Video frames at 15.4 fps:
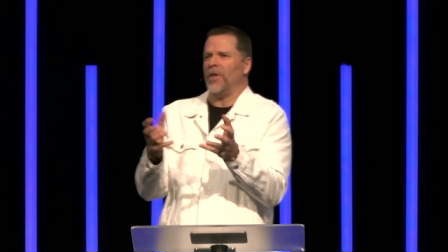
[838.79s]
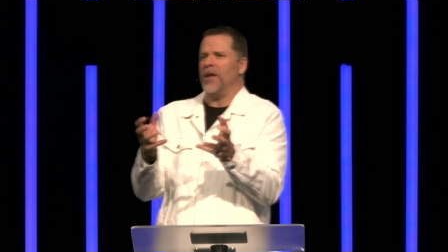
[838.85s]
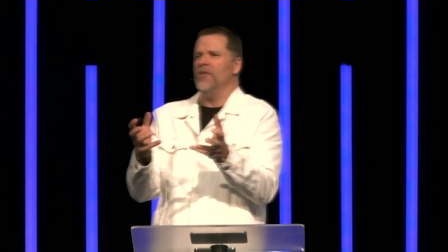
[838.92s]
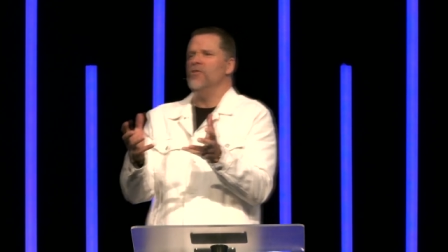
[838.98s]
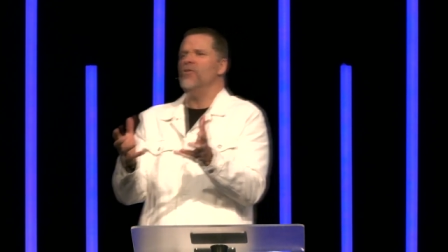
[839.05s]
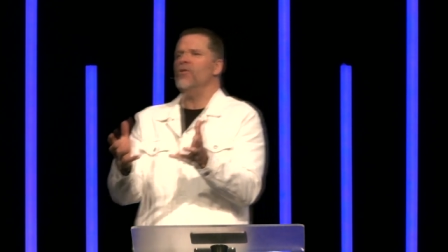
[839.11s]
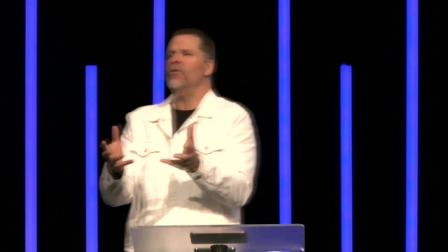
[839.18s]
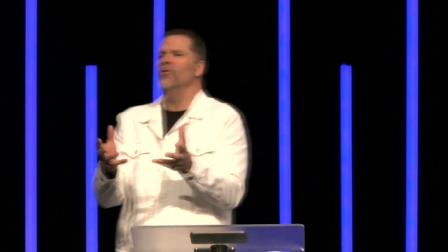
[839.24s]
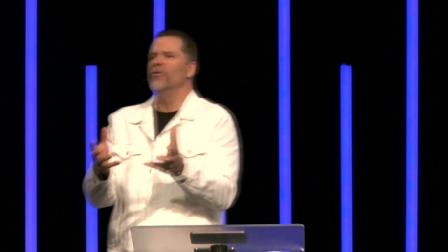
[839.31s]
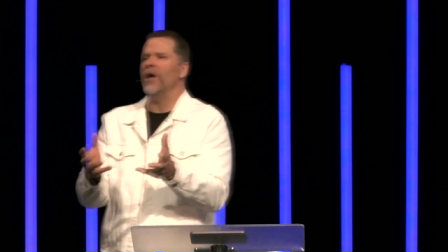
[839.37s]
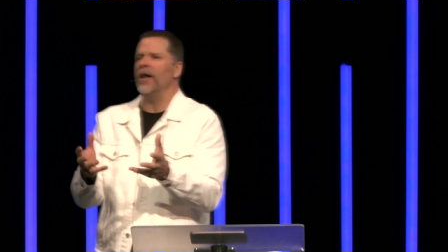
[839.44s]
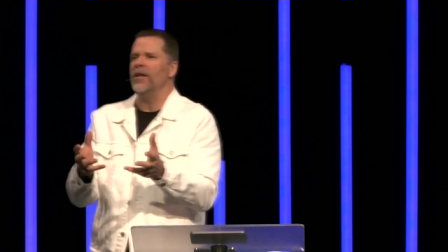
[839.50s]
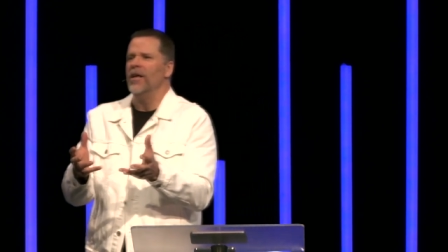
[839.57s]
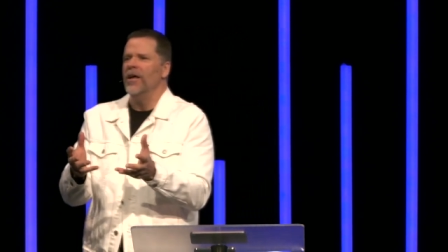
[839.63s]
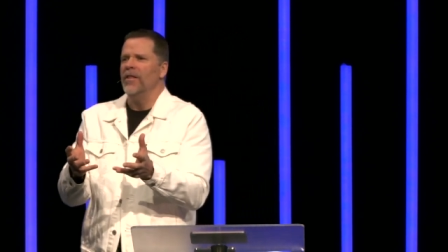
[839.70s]
they knew
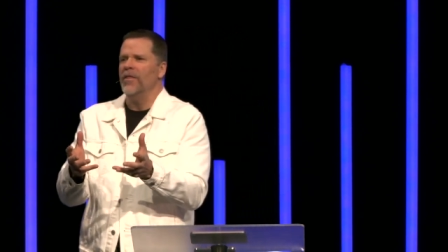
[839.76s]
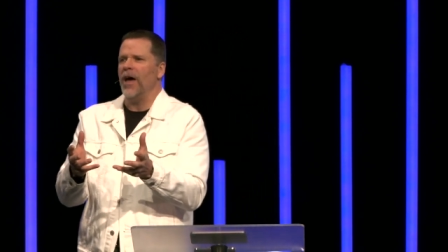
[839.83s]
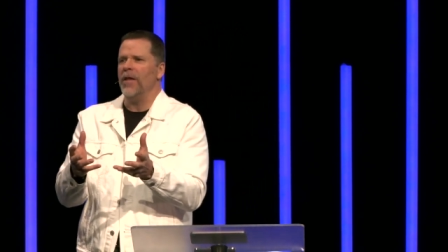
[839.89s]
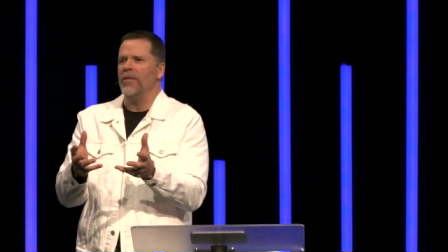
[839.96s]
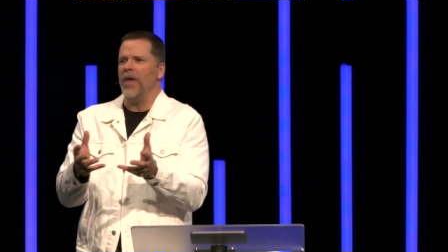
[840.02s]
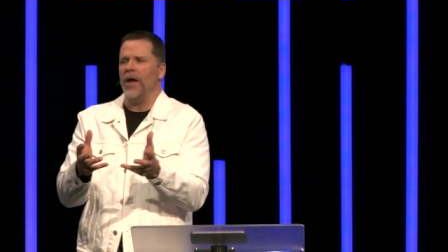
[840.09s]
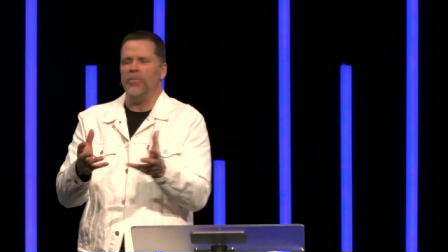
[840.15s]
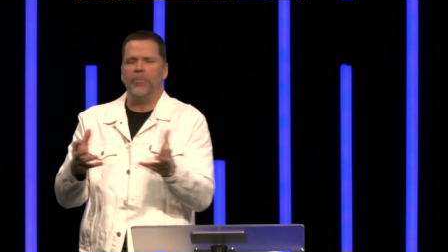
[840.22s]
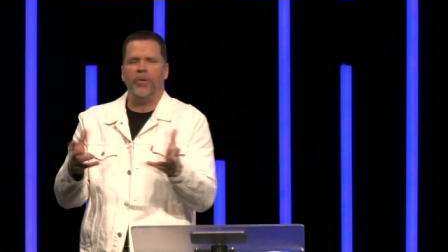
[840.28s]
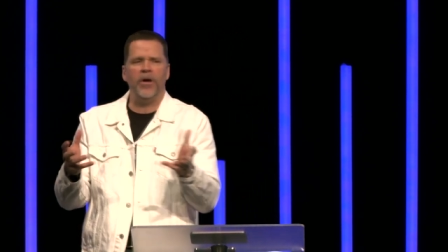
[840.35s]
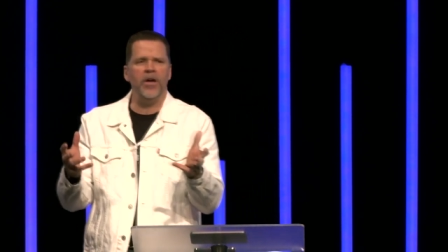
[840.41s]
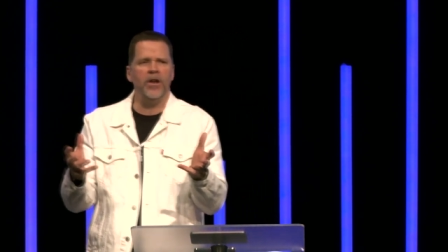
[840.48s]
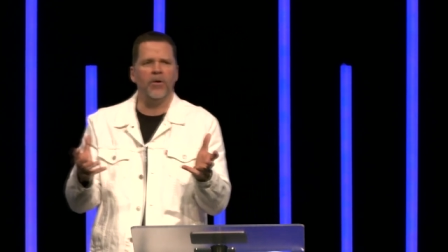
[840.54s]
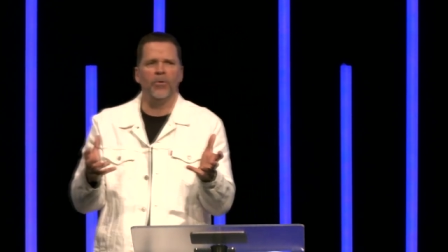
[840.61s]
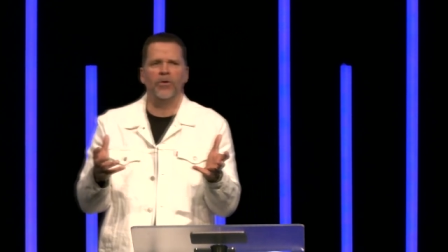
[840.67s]
that, that, that
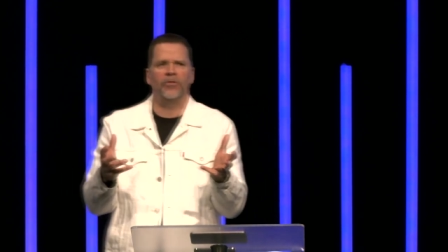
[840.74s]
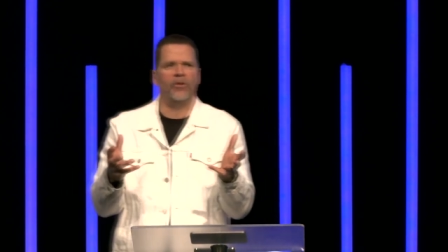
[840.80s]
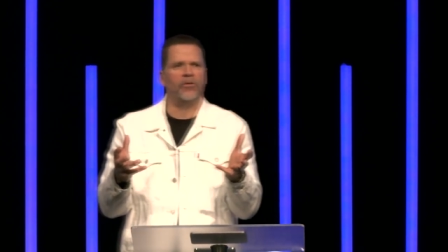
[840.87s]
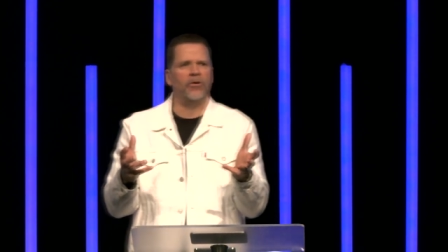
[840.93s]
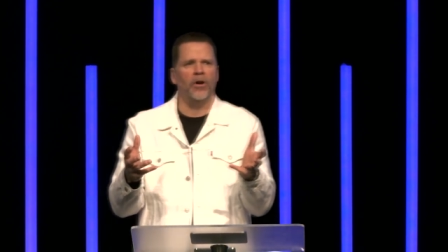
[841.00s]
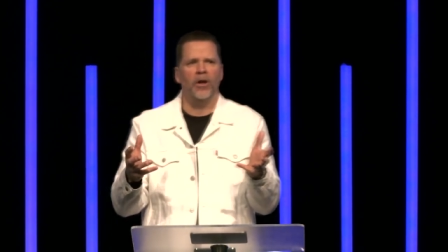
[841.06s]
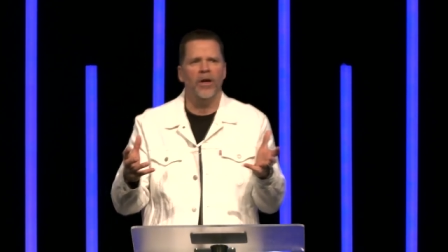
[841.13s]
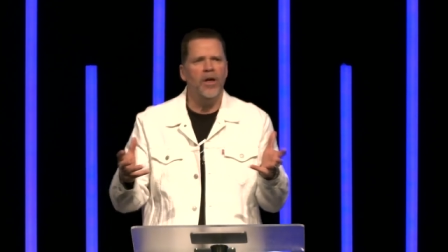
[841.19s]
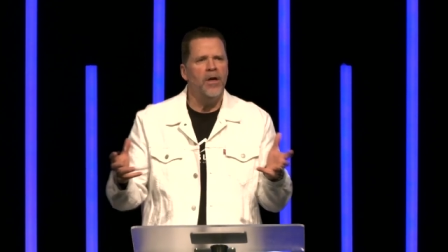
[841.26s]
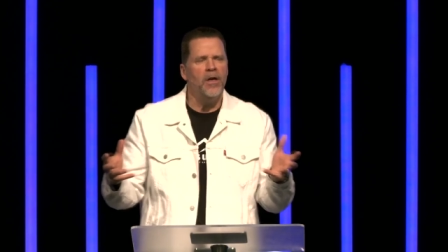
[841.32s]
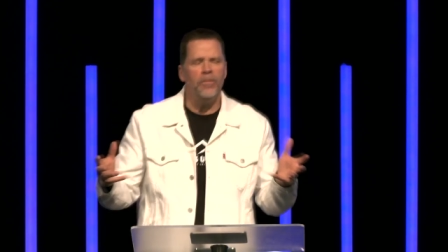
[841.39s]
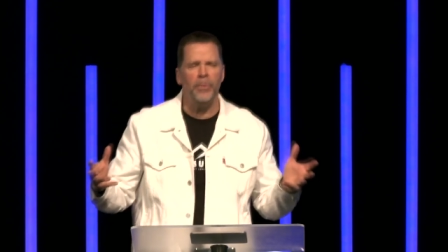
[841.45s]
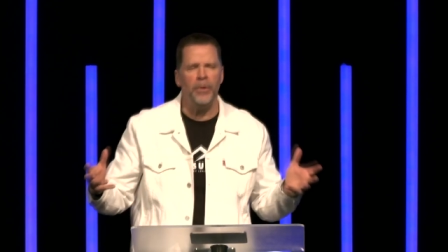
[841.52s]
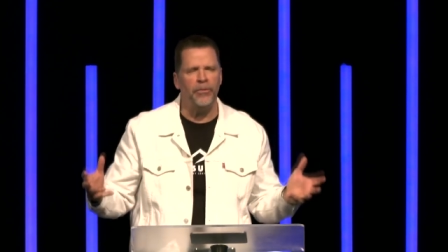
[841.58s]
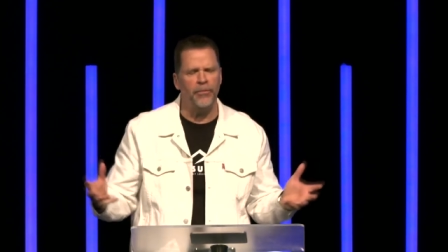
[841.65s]
Peter was just going to
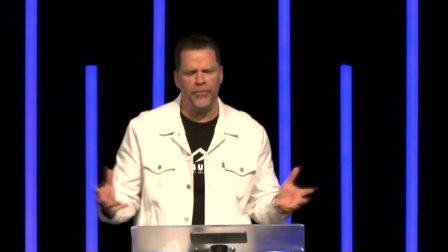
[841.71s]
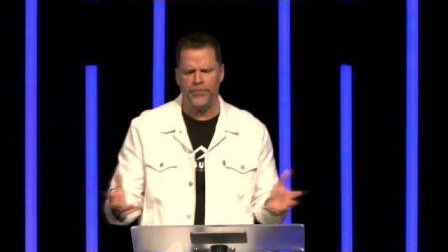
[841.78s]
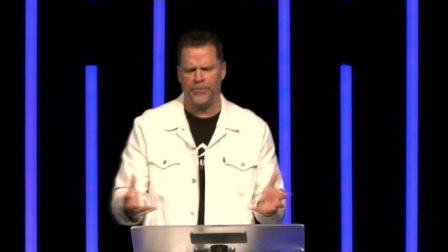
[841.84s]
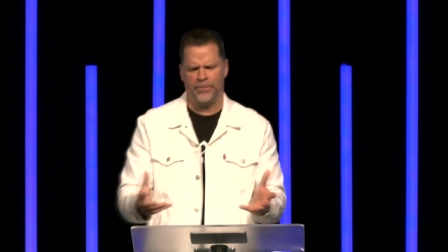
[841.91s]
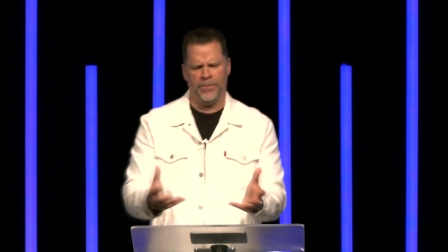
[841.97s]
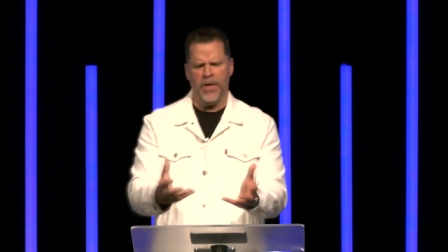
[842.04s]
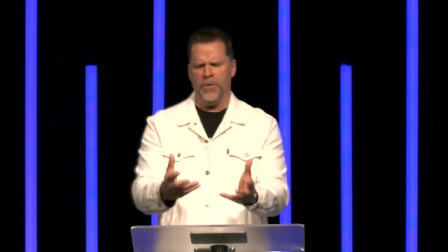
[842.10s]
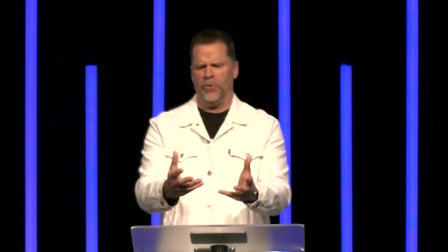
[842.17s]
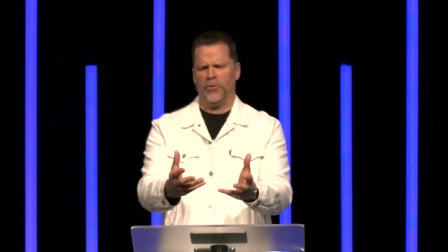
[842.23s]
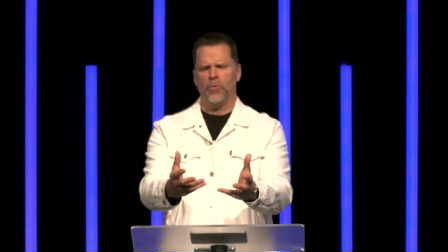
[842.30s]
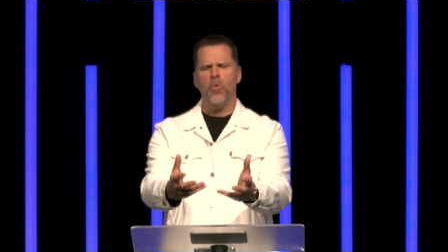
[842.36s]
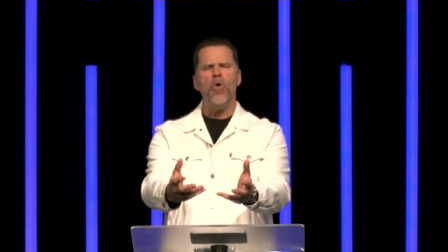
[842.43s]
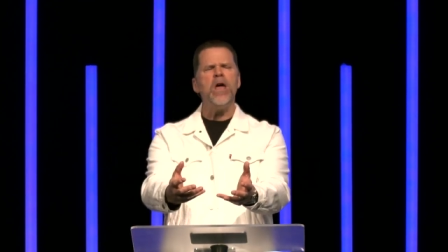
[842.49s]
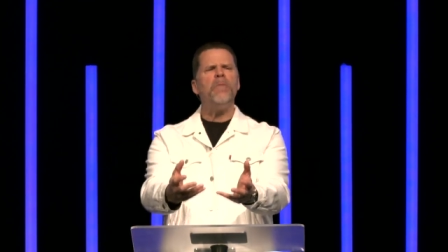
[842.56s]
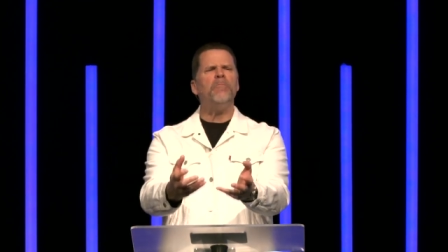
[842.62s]
be, he was
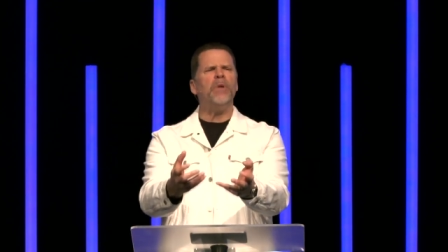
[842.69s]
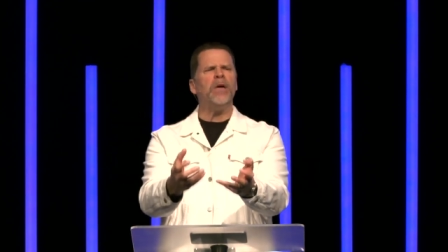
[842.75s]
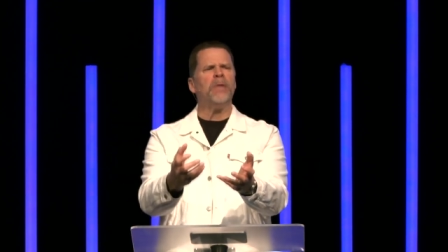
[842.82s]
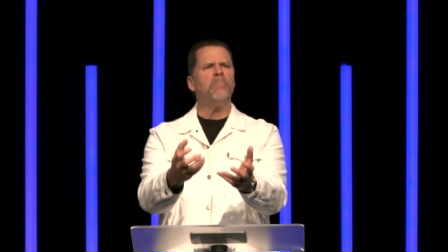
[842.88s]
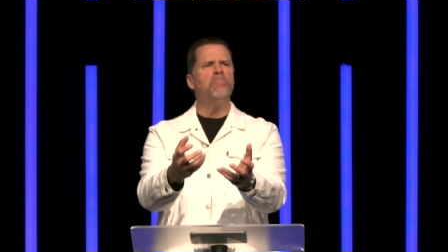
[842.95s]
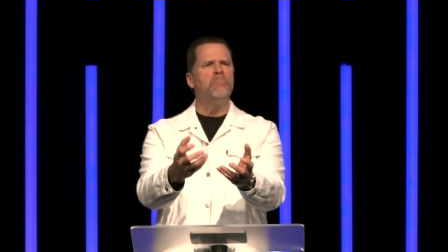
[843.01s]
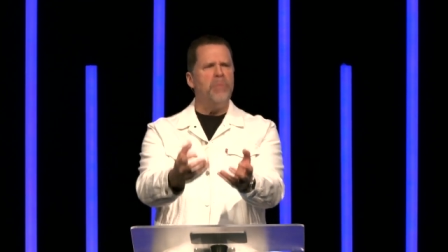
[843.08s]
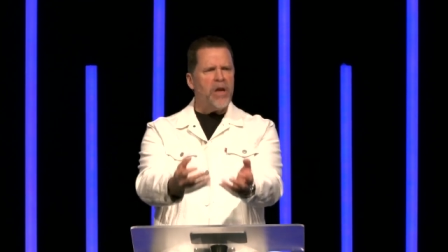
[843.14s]
weeping